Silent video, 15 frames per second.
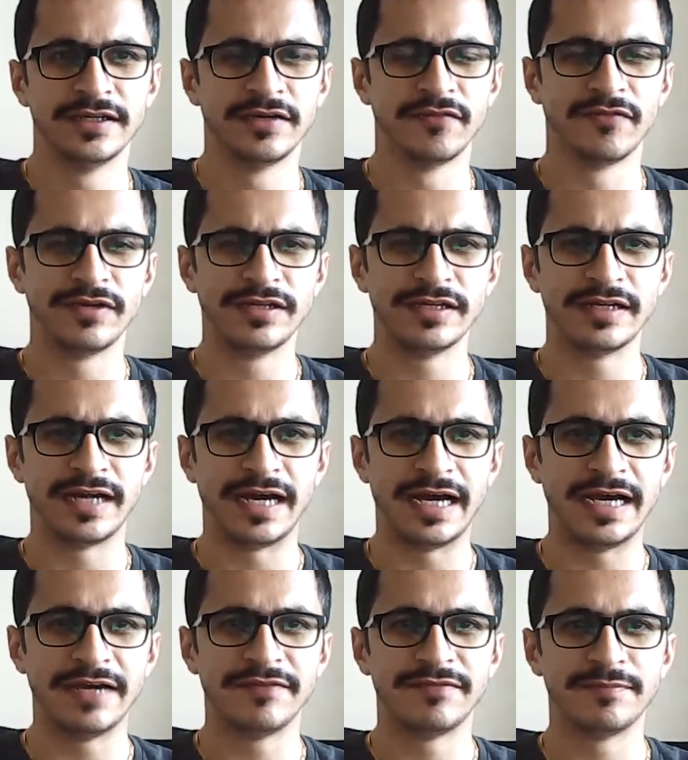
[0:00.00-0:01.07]
Whether I
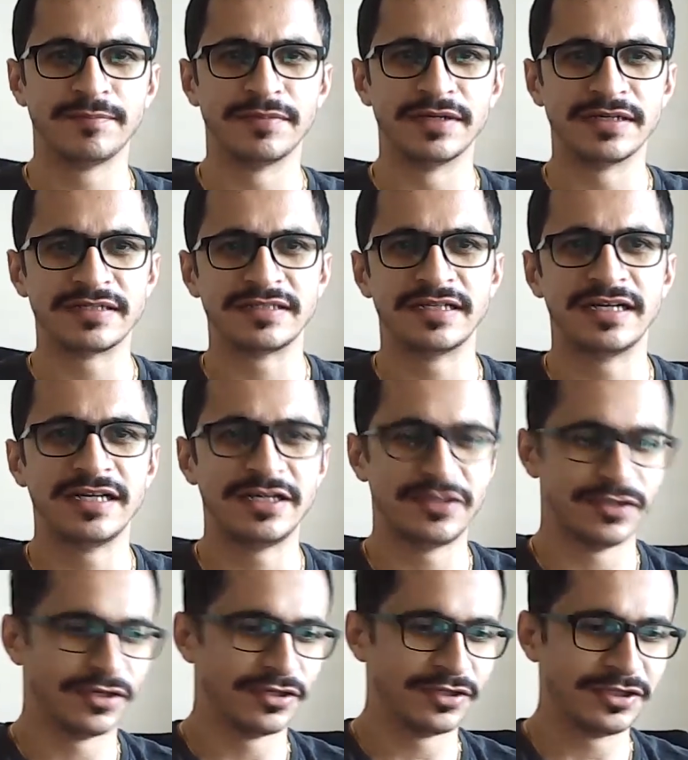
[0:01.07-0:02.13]
have personally
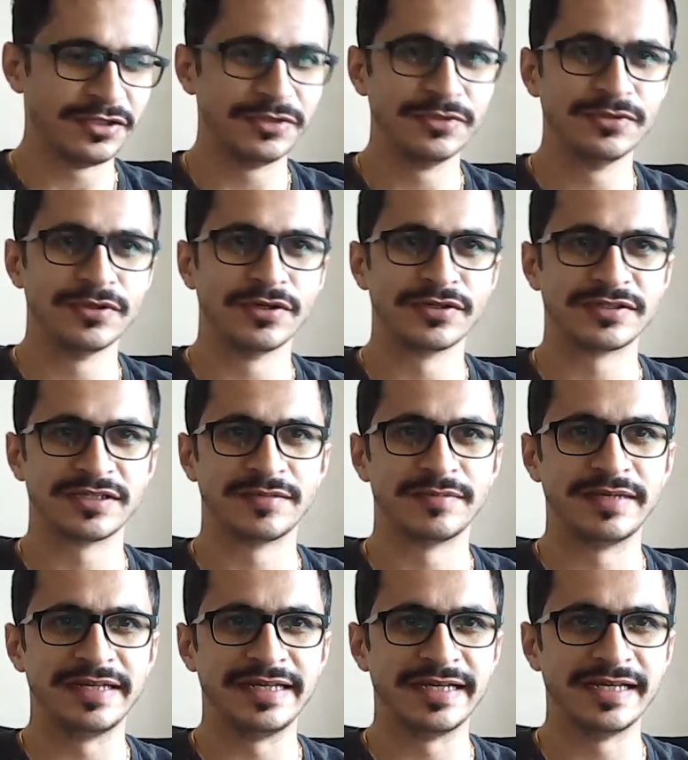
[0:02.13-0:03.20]
taught you or
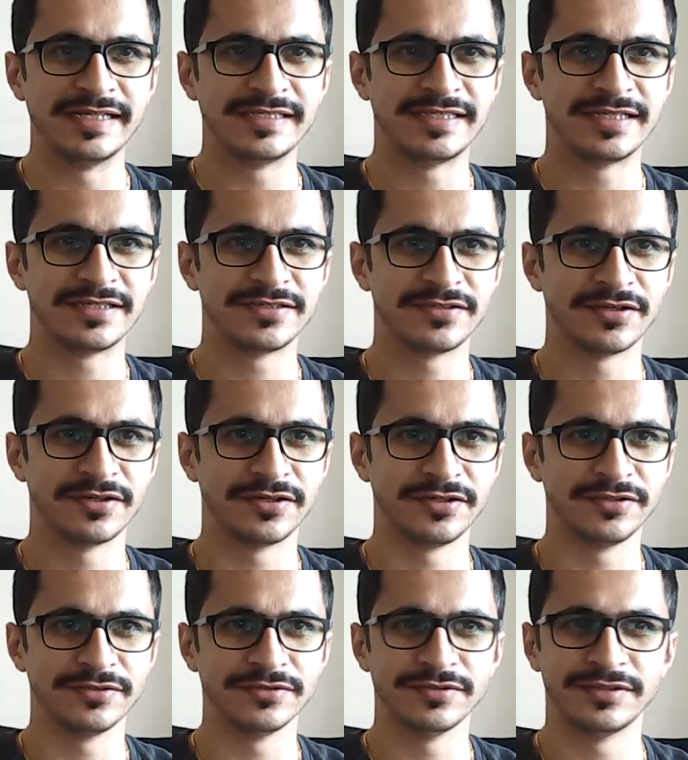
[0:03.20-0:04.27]
somebody else has taught
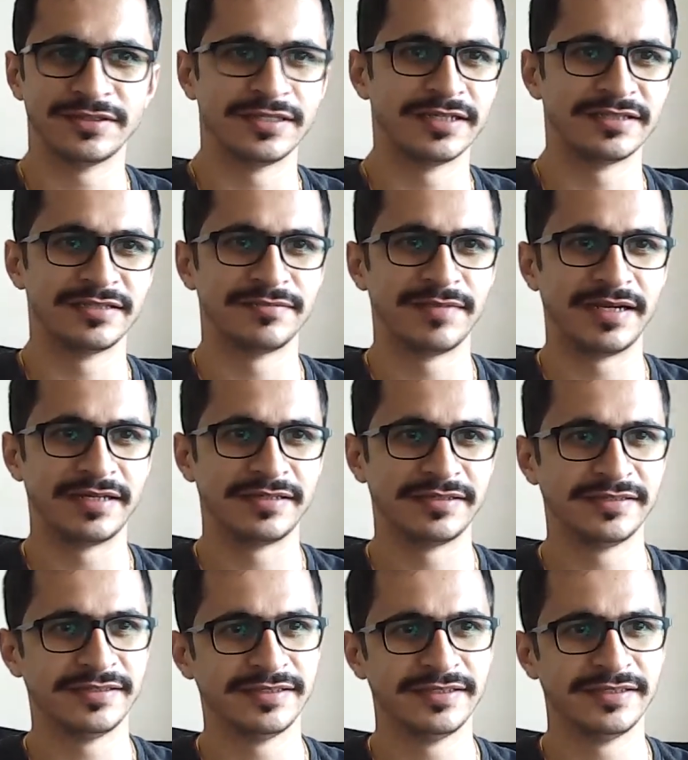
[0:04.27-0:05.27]
you, doesn't matter.